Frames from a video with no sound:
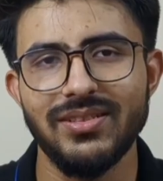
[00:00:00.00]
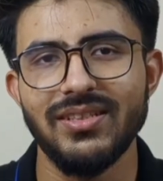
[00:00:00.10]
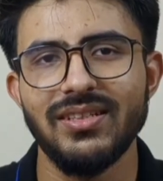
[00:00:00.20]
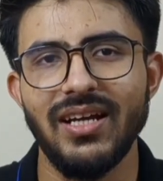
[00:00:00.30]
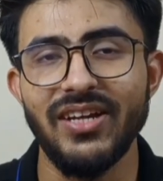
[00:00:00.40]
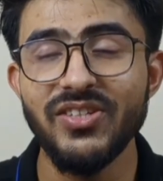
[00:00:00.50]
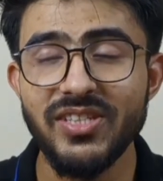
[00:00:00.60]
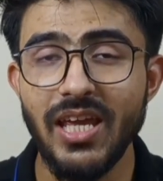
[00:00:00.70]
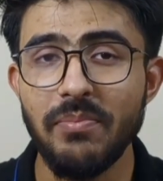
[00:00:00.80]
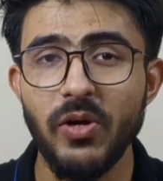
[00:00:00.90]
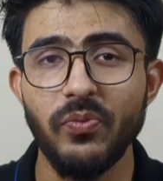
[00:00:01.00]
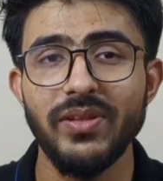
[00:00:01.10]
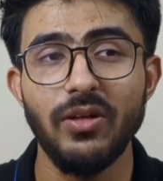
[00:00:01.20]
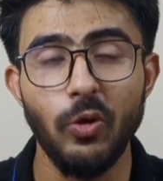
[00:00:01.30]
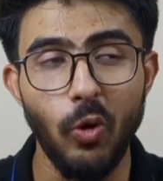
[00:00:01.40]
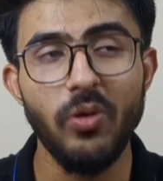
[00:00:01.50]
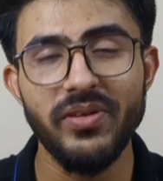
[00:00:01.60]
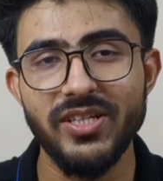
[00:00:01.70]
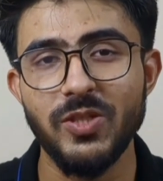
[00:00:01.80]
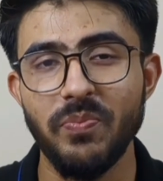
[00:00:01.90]
hai. I just came out with the
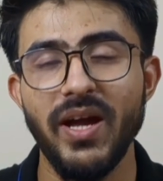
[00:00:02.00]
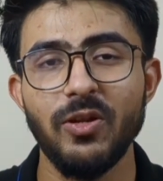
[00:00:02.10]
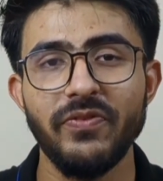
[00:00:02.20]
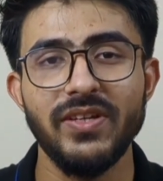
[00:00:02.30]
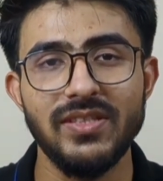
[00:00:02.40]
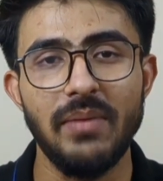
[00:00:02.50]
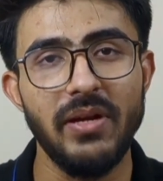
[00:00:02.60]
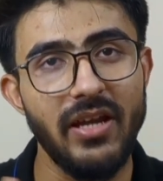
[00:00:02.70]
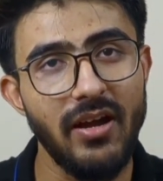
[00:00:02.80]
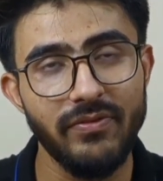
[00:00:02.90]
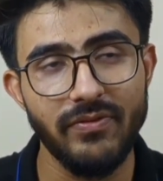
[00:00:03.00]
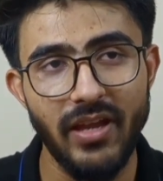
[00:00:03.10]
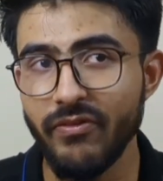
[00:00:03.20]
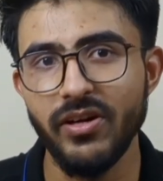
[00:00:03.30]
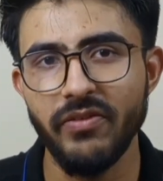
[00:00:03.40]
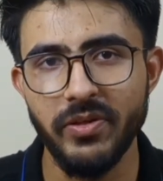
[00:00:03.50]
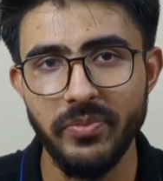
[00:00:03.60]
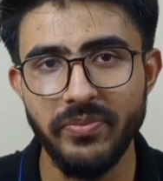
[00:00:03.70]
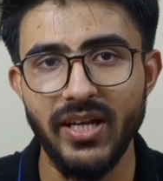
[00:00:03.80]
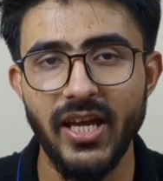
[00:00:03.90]
longest span of exam I have ever
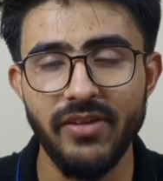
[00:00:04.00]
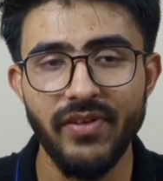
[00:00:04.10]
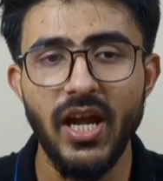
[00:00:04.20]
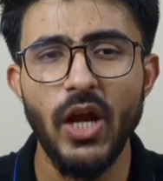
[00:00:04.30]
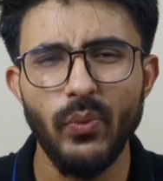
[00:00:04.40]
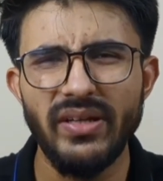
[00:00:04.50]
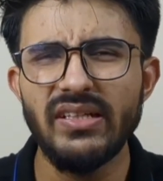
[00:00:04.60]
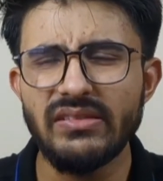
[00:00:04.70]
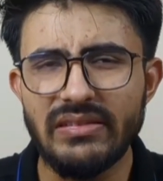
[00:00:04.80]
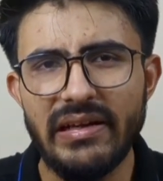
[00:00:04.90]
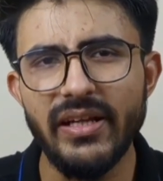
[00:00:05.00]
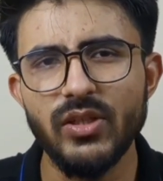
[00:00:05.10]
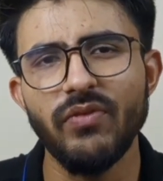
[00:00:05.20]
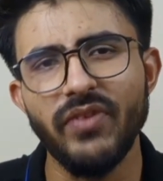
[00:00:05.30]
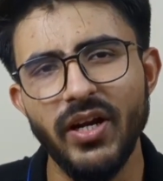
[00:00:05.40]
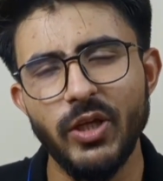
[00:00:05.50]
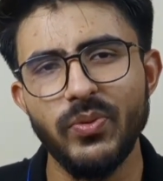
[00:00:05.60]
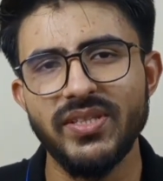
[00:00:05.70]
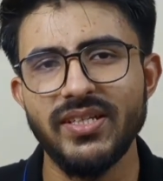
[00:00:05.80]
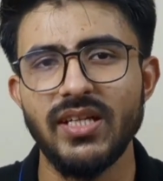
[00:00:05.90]
given in my life, 23 days of
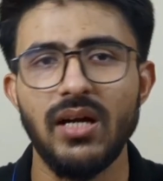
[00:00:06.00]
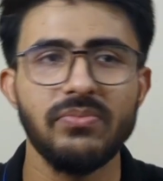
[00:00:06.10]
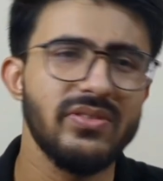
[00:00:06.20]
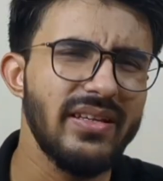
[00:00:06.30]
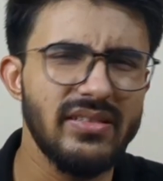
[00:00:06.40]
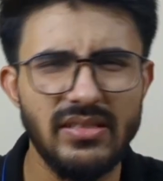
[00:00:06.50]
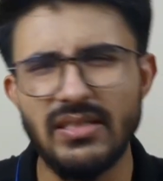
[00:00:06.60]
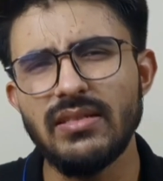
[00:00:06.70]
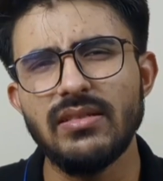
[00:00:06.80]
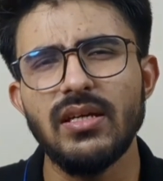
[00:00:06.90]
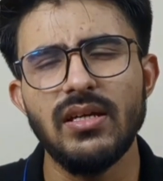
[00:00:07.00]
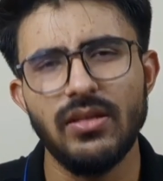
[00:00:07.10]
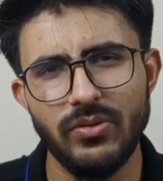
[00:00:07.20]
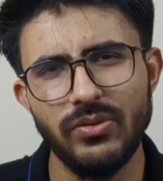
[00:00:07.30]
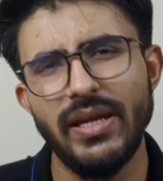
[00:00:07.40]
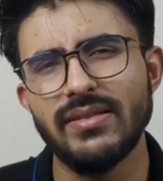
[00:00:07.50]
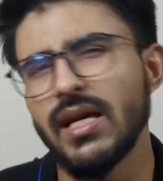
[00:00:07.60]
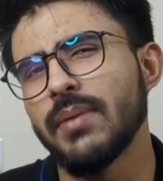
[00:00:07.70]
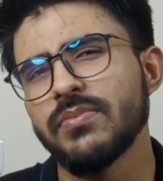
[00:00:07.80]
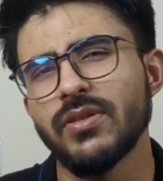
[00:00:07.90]
continuous exams, 16
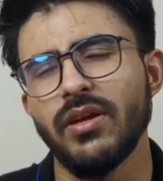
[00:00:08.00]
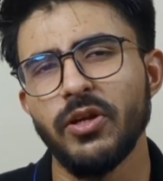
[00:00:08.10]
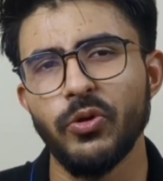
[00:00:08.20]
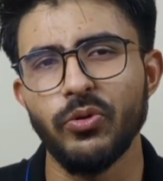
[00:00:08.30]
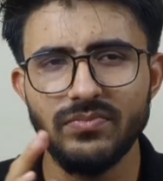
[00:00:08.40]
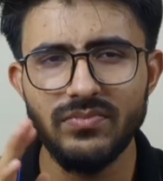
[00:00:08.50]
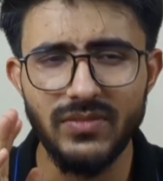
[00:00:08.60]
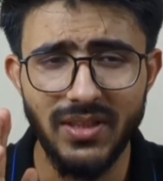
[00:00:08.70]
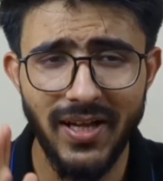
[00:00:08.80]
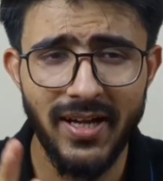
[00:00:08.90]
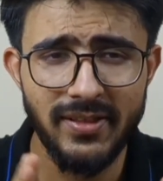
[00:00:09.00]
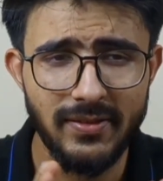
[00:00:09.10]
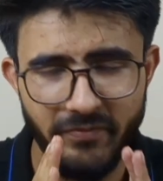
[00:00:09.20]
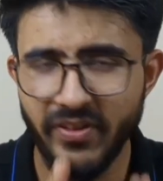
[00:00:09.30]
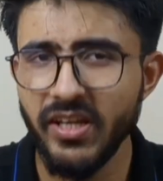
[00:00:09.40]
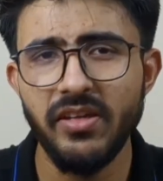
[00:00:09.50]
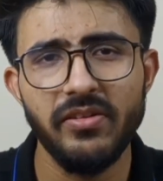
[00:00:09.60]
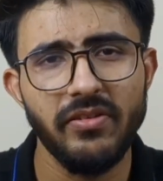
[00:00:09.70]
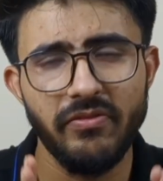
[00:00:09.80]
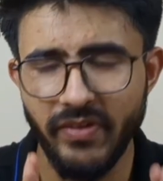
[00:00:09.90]
exams in a row, and
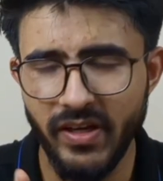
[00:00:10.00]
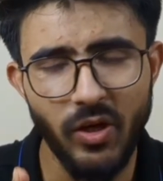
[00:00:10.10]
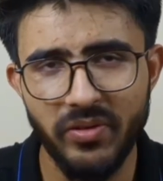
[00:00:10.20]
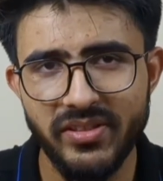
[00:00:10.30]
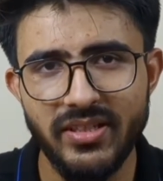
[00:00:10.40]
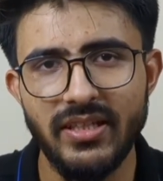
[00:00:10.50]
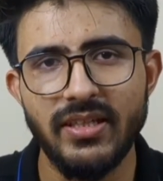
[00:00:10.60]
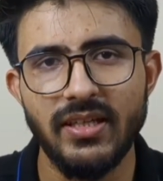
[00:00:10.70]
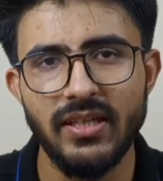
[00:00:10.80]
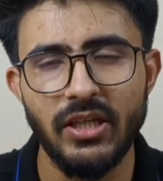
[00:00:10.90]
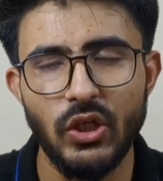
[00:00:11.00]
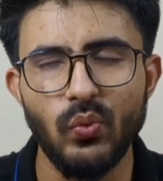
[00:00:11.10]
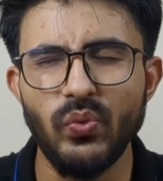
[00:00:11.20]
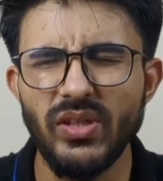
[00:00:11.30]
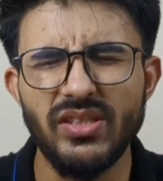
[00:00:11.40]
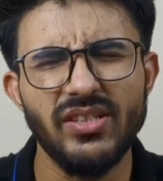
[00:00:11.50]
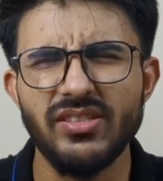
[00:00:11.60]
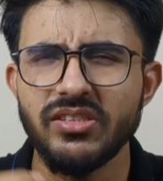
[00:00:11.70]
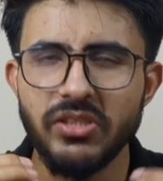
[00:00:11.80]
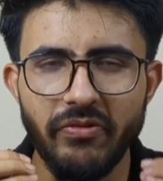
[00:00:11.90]
very very honestly we
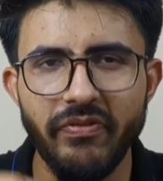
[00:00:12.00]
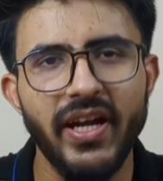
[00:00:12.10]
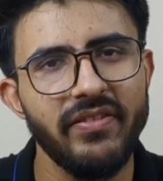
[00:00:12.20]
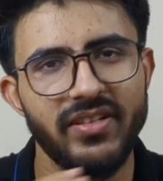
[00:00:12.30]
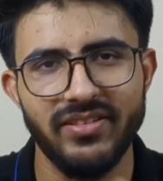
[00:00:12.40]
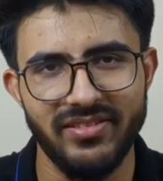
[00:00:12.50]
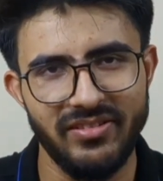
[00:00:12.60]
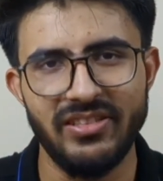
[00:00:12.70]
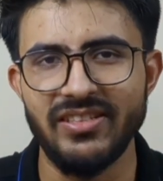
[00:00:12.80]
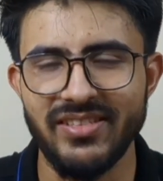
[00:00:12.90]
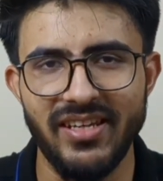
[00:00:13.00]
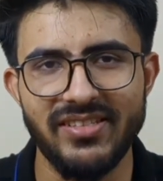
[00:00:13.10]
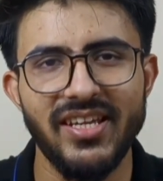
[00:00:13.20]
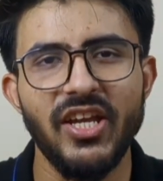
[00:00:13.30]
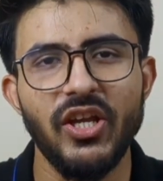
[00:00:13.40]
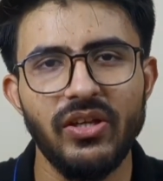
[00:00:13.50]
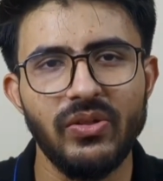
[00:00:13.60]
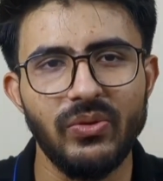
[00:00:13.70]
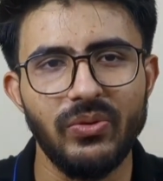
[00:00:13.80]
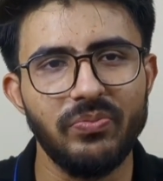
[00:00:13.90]
just survived these days.
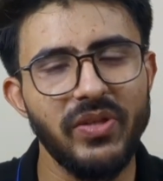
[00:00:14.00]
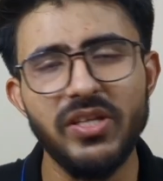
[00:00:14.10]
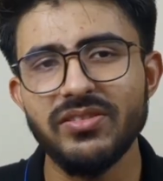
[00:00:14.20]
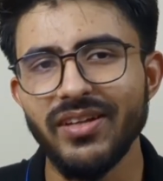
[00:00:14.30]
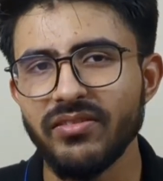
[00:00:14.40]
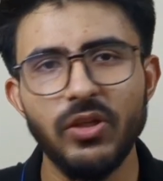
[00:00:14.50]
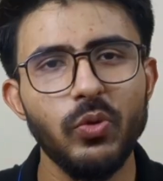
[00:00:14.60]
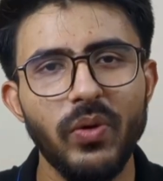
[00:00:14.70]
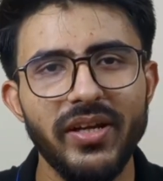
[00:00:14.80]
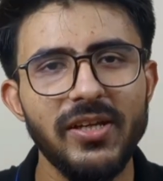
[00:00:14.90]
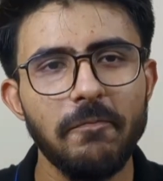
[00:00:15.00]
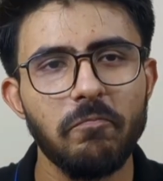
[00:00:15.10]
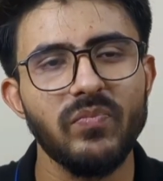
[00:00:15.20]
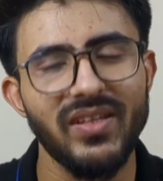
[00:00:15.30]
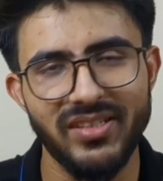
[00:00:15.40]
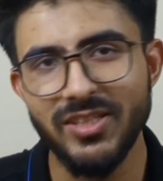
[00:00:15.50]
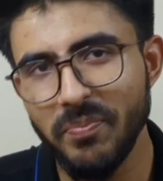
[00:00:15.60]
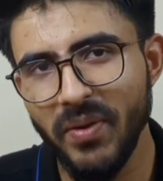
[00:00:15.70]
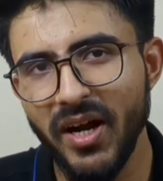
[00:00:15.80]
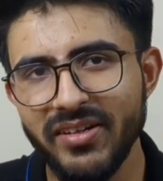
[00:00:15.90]
So there is nothing to worry. This is
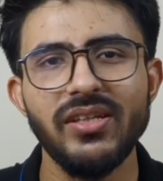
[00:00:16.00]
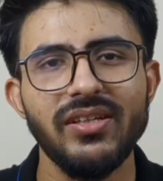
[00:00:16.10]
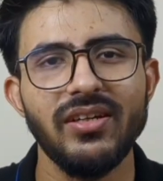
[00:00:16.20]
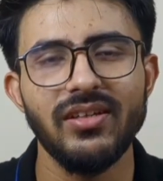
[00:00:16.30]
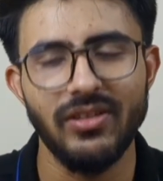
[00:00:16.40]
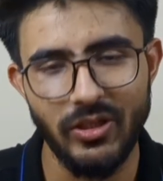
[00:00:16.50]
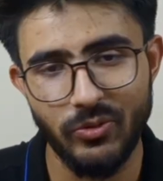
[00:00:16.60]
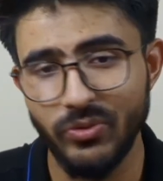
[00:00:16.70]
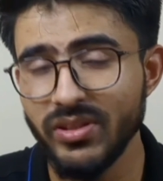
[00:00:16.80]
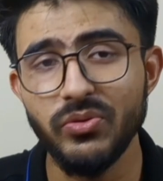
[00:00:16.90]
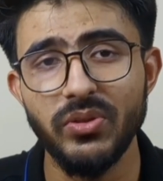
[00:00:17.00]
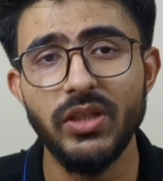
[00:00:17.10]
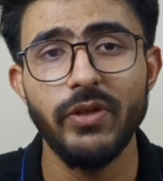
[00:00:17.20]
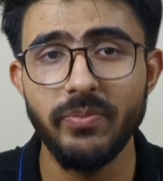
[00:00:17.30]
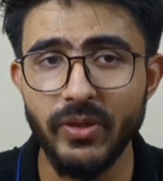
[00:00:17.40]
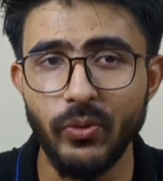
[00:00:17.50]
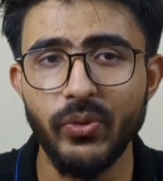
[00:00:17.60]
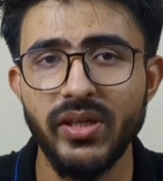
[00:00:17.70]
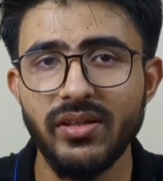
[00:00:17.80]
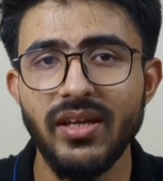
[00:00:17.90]
the part, and through this only we'll be
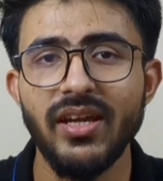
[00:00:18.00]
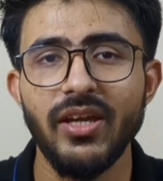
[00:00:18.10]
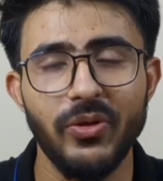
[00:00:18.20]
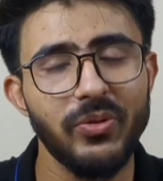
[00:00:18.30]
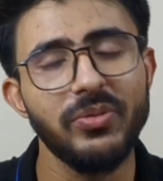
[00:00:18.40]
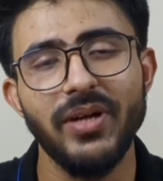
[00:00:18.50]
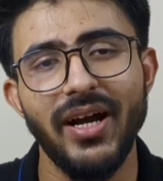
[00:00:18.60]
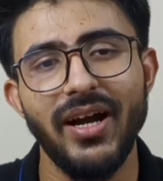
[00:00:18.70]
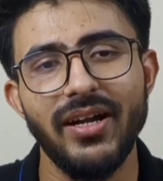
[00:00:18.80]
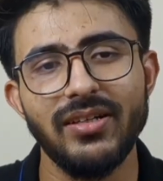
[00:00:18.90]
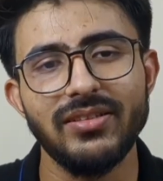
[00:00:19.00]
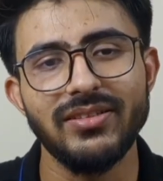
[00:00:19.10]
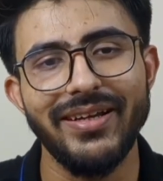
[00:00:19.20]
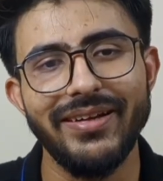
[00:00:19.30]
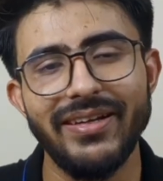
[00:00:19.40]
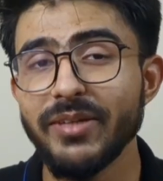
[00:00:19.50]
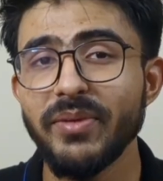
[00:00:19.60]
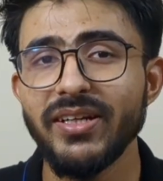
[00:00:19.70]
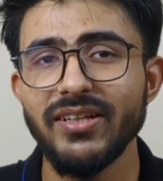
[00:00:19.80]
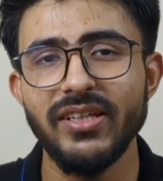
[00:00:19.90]
growing, and
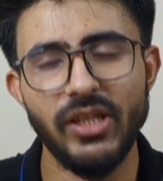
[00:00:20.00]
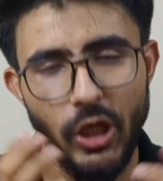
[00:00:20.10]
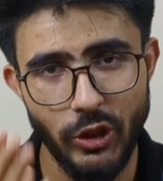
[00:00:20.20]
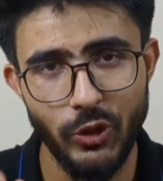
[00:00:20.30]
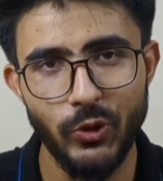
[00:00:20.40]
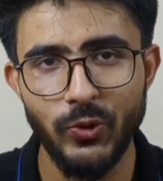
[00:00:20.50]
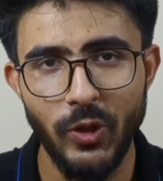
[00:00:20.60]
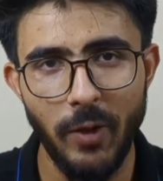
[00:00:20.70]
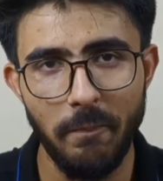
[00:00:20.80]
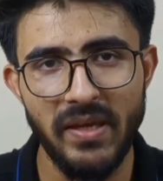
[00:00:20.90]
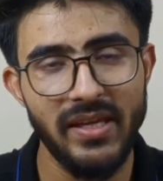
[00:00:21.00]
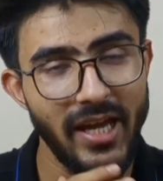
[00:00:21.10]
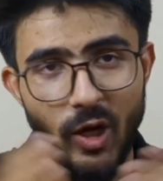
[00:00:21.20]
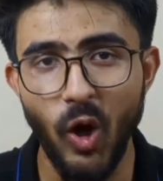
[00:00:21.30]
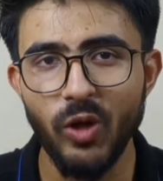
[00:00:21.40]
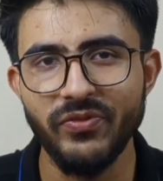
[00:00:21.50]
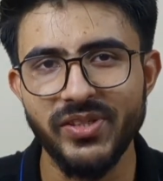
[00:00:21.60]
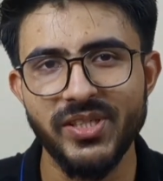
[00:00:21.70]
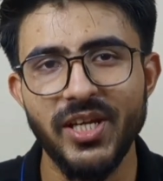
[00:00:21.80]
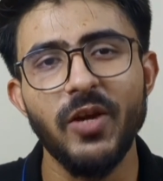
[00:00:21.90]
ultimately you, me and all
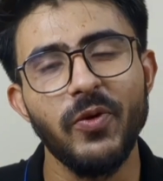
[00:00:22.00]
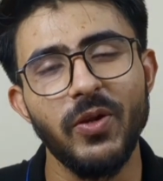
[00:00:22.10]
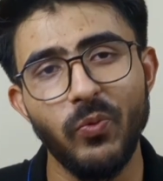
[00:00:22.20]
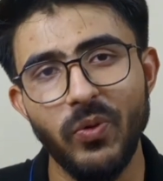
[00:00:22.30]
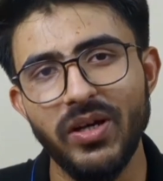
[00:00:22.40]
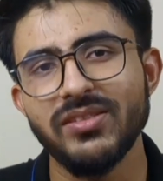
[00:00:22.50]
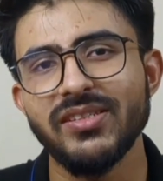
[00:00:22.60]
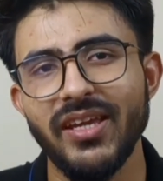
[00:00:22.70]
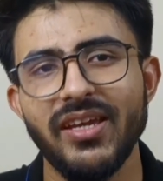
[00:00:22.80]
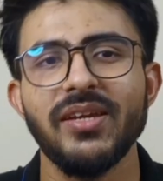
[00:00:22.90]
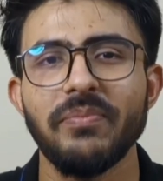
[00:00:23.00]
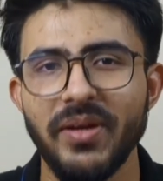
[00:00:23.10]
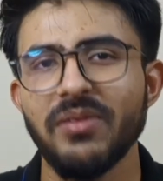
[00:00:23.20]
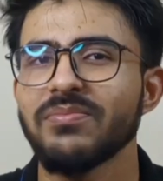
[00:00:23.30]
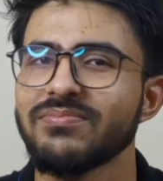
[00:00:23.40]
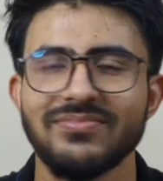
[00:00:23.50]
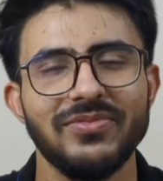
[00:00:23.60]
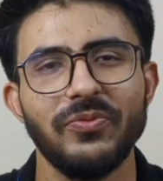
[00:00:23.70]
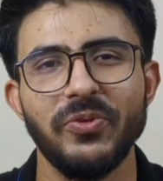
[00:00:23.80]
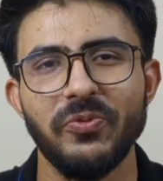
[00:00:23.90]
of us will one day become
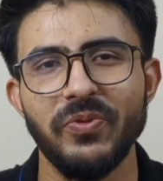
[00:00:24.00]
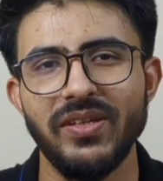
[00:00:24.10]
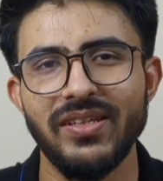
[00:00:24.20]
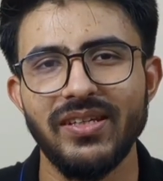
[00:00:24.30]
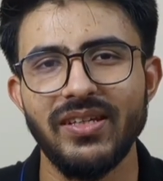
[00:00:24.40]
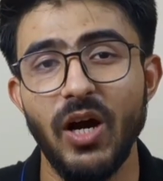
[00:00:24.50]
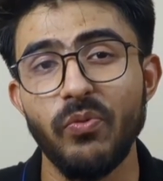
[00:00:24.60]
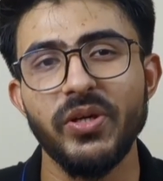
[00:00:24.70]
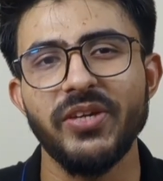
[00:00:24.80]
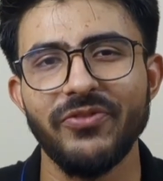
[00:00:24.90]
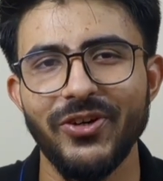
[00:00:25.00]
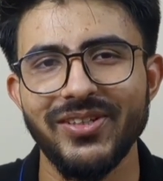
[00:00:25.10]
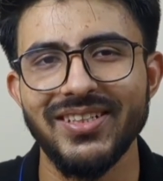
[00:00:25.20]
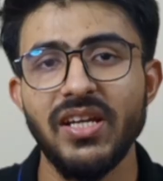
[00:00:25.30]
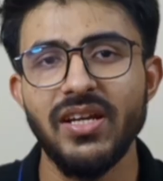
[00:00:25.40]
what we are working for.